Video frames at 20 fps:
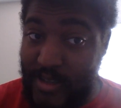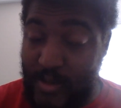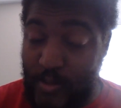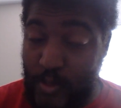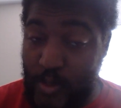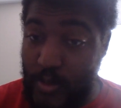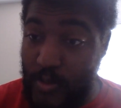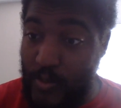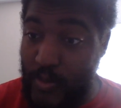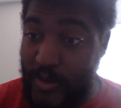
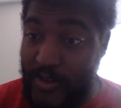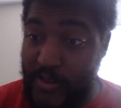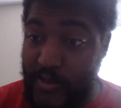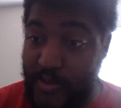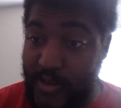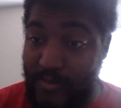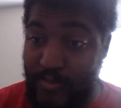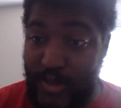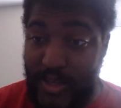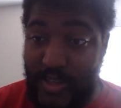We're
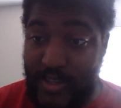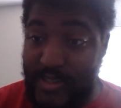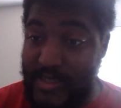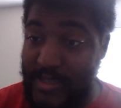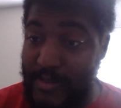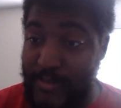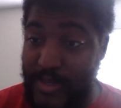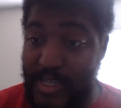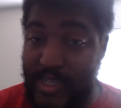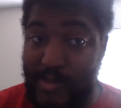wondering
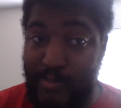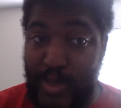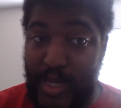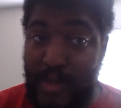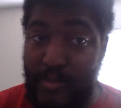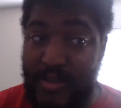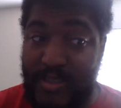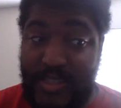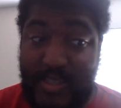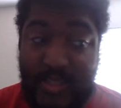because I mean
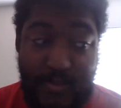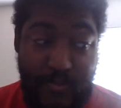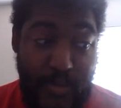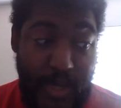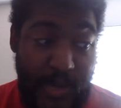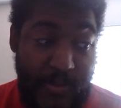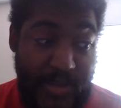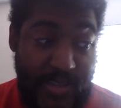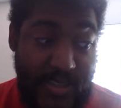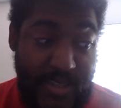Bama's
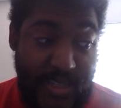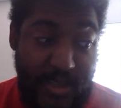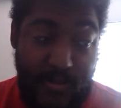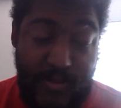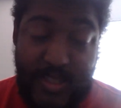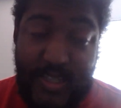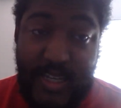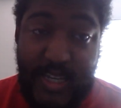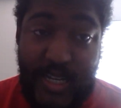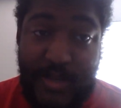Bama's
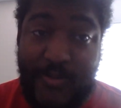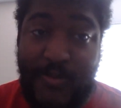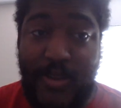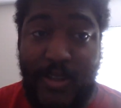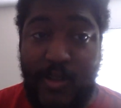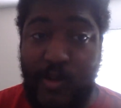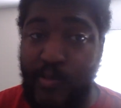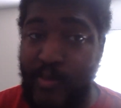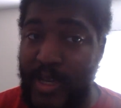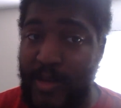still tough.
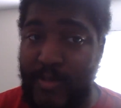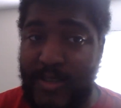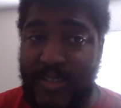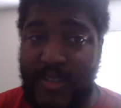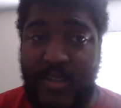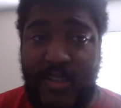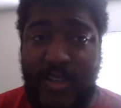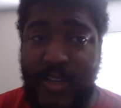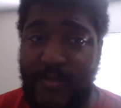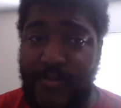You know Bama's
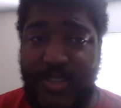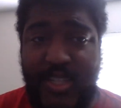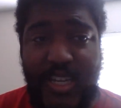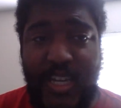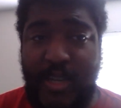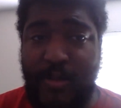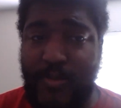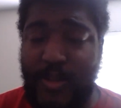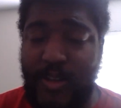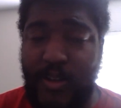a tough
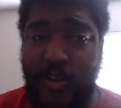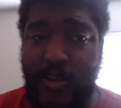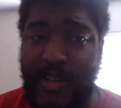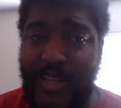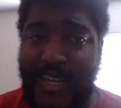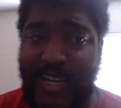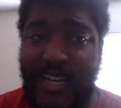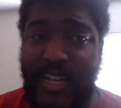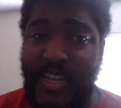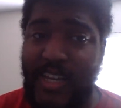team and all
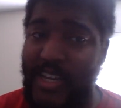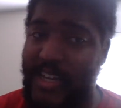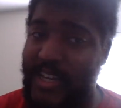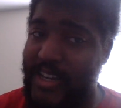that.